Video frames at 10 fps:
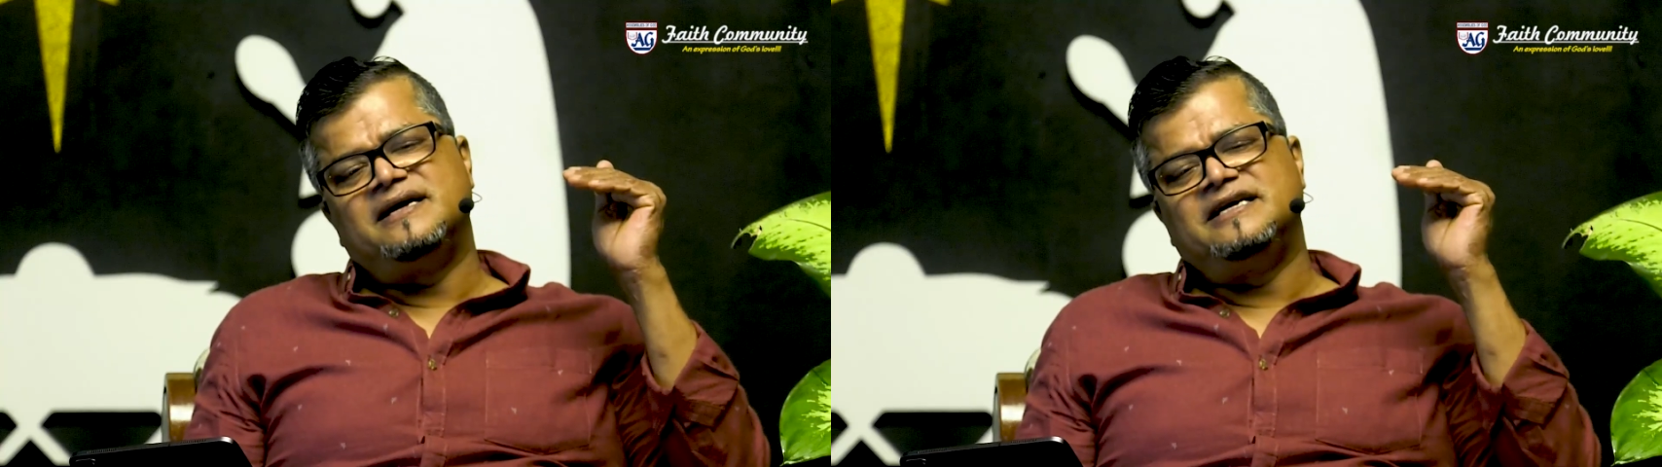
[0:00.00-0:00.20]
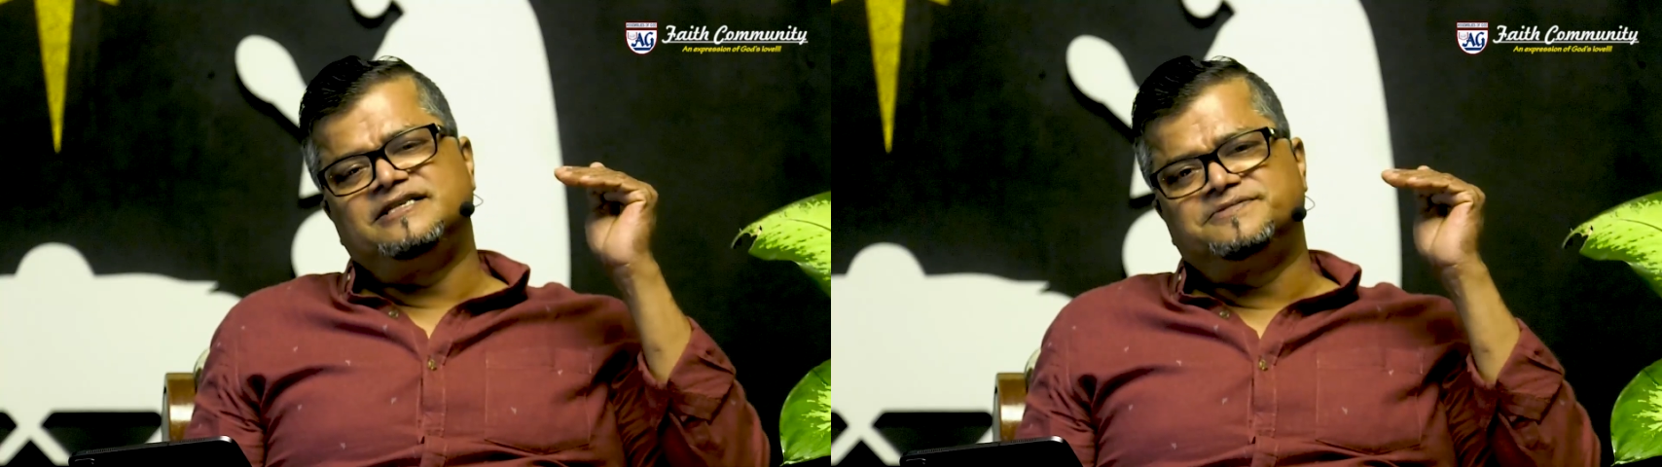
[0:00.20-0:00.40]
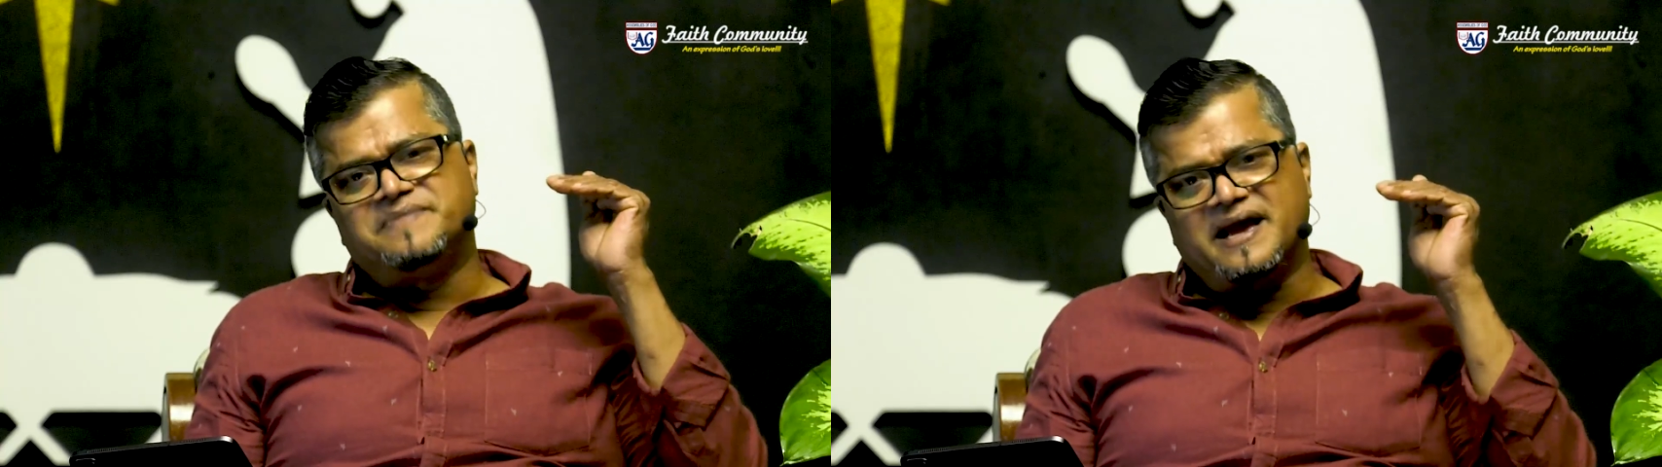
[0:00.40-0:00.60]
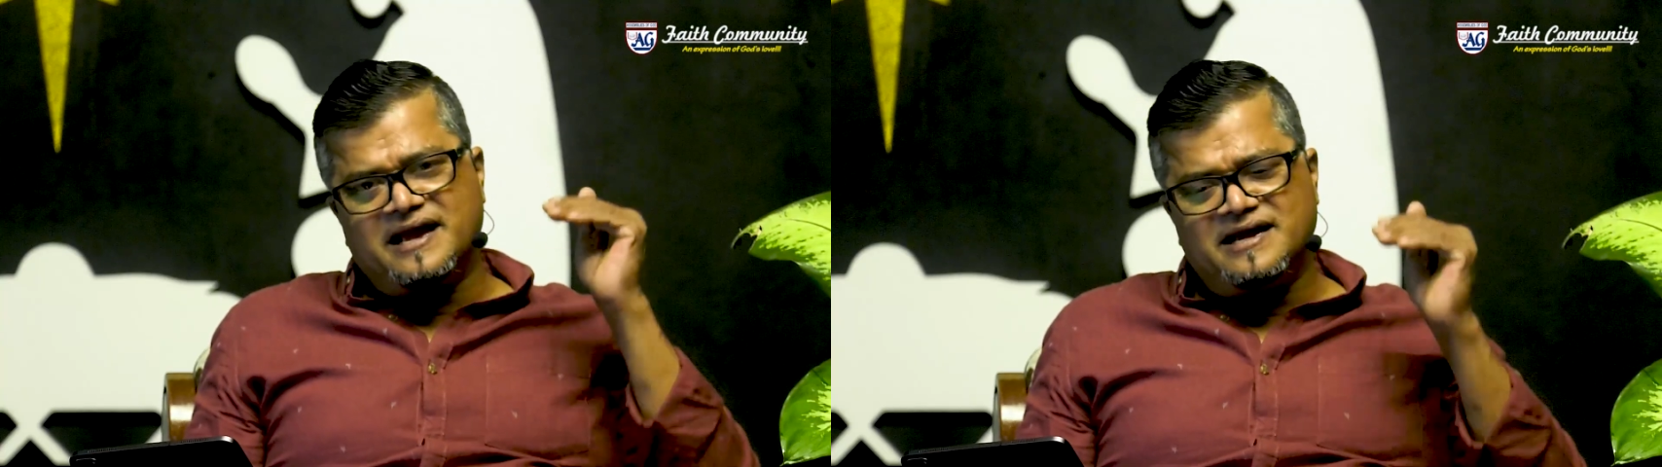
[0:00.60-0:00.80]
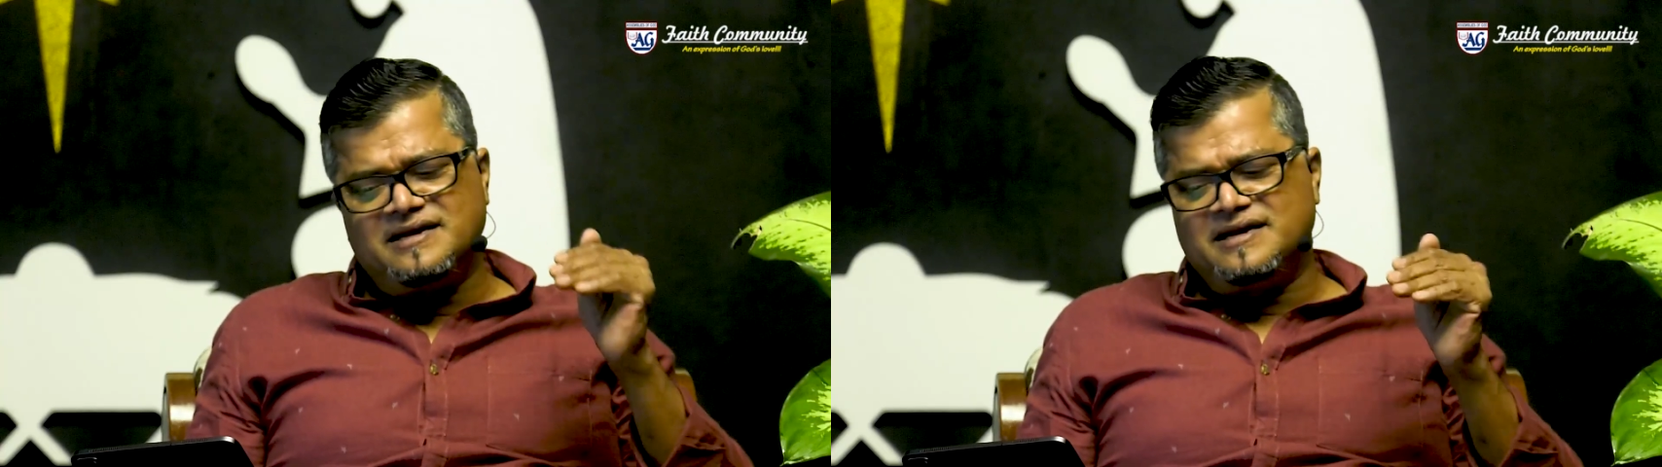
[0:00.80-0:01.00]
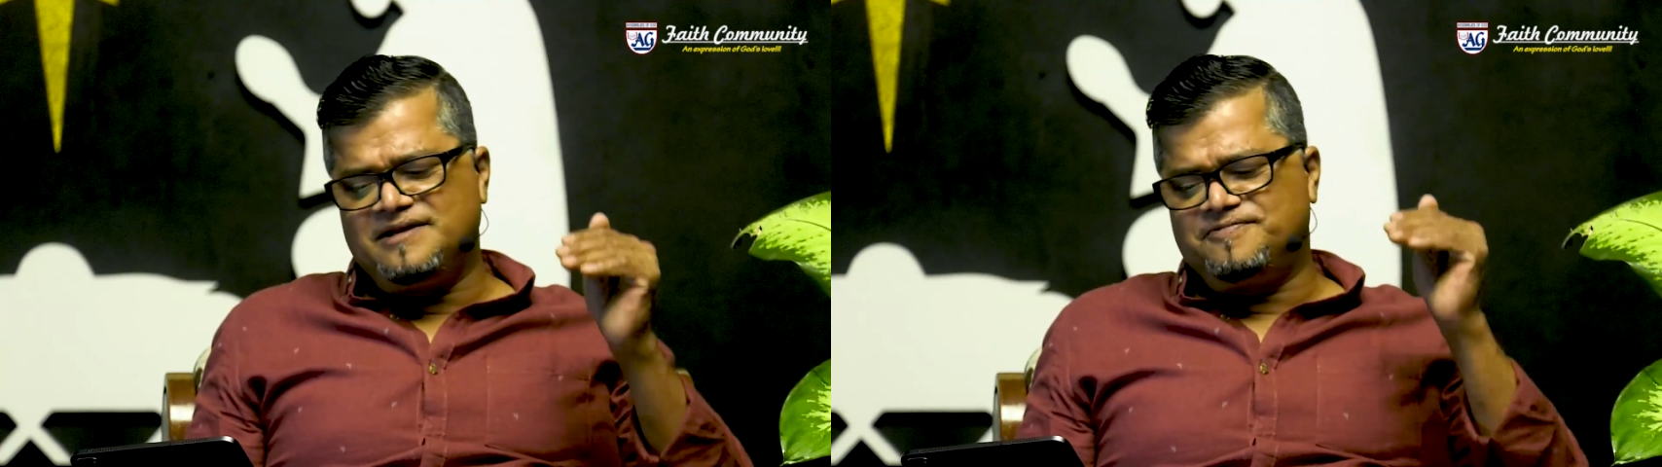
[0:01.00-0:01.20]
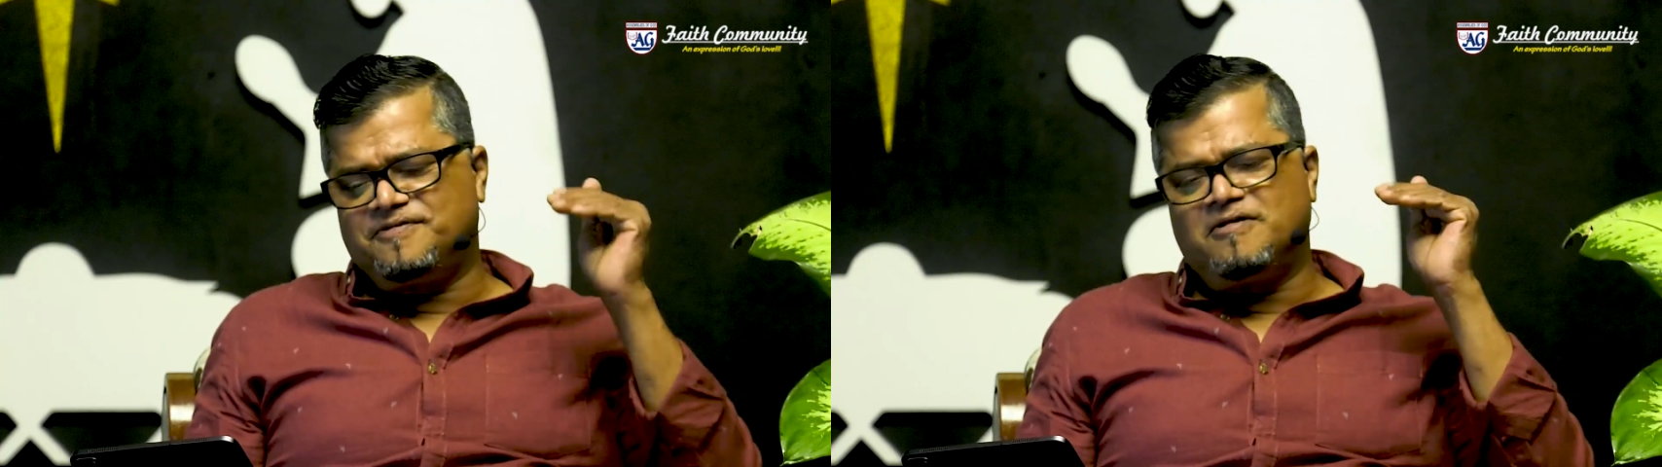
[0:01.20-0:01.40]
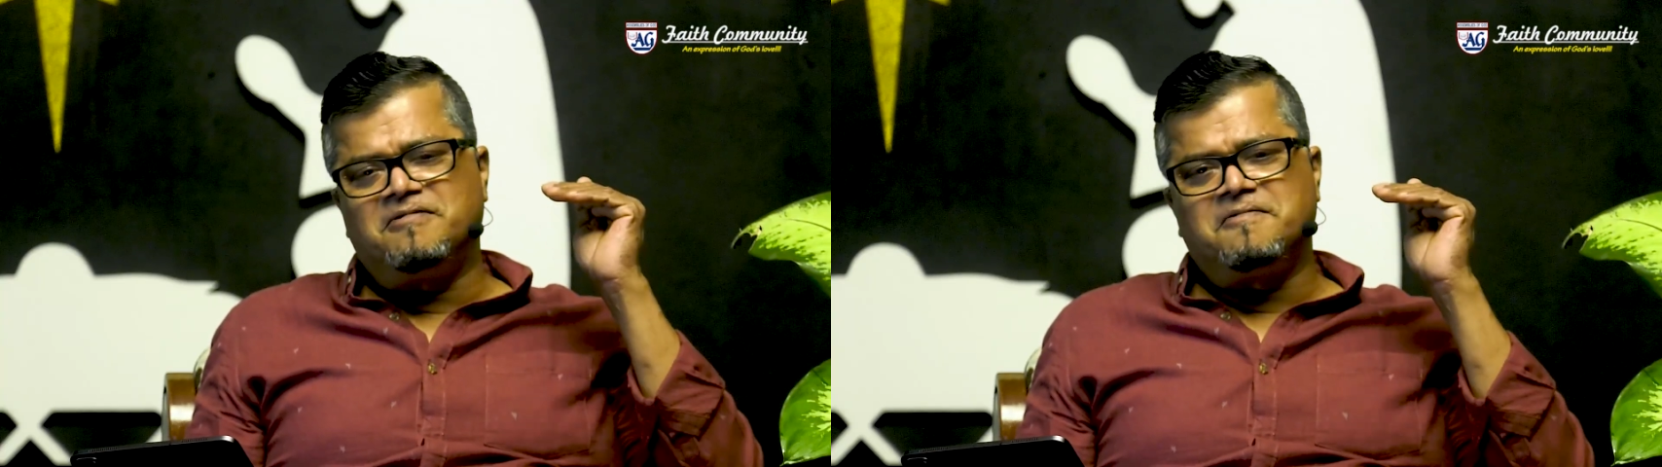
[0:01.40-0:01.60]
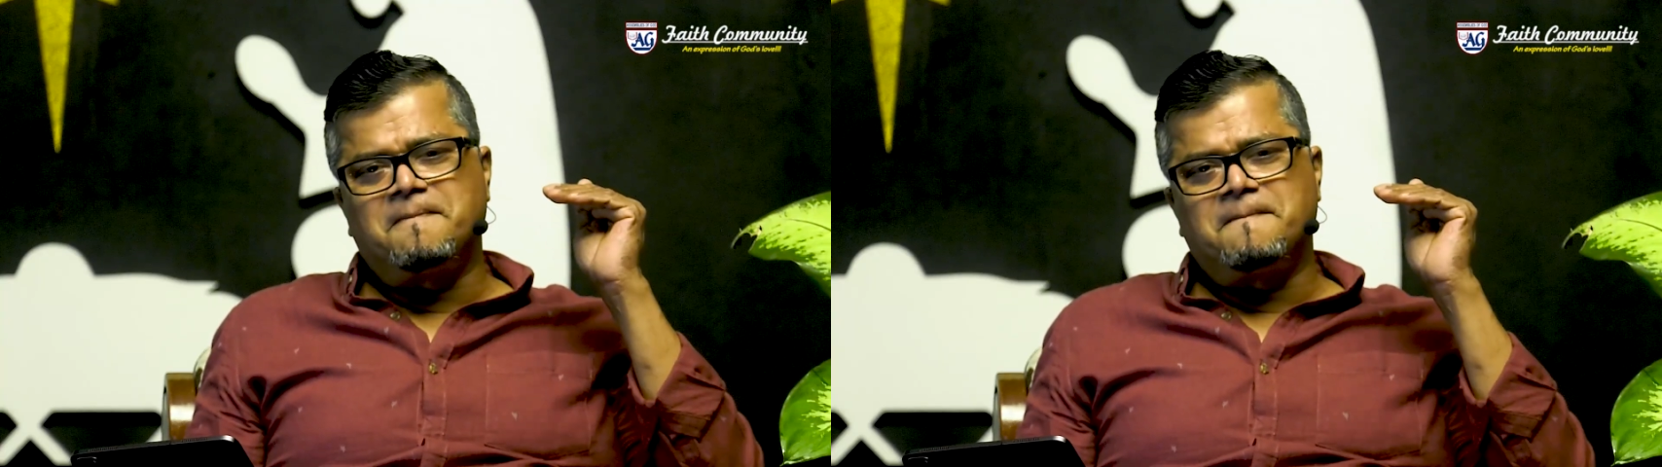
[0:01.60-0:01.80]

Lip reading: is mainly for